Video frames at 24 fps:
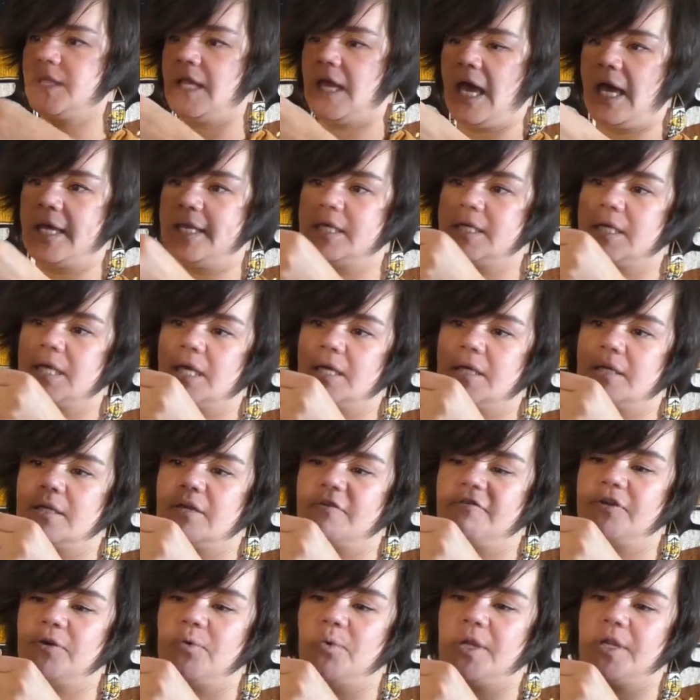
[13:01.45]
And again,
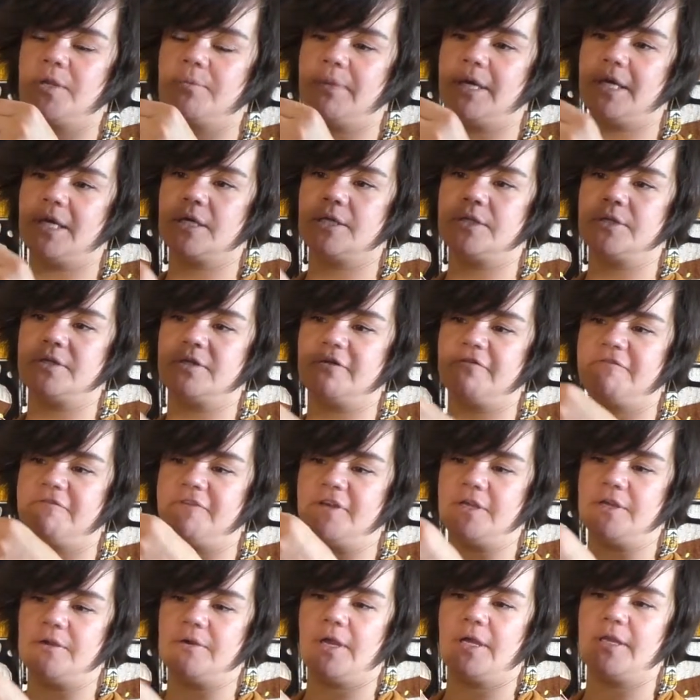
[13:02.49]
if you want to make a little
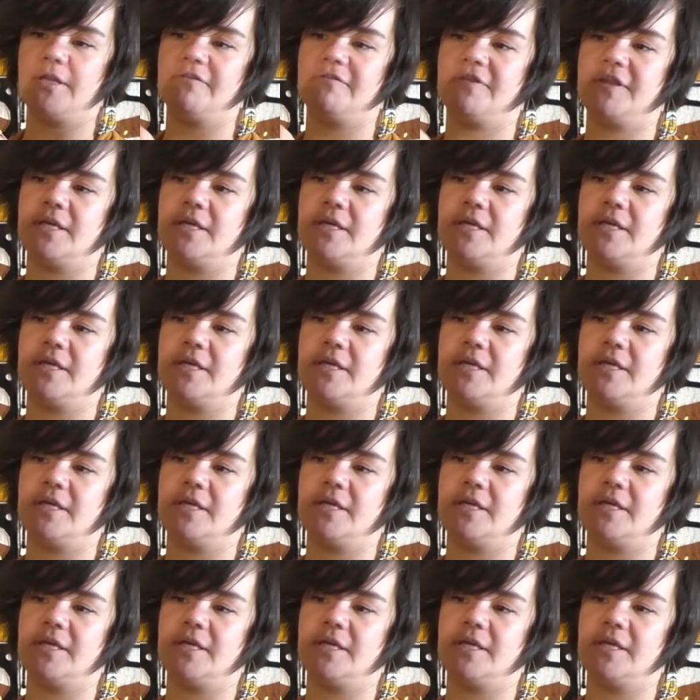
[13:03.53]
figure 8 of